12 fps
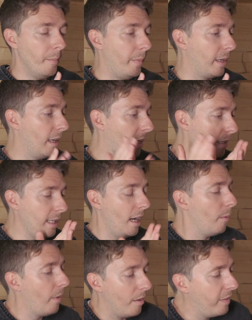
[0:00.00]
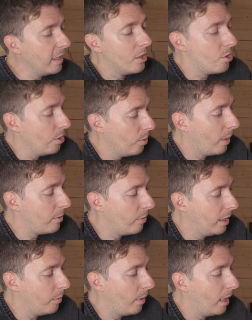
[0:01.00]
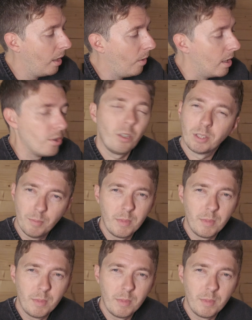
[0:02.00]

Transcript: But yeah, I think the shoot went really well. I shot some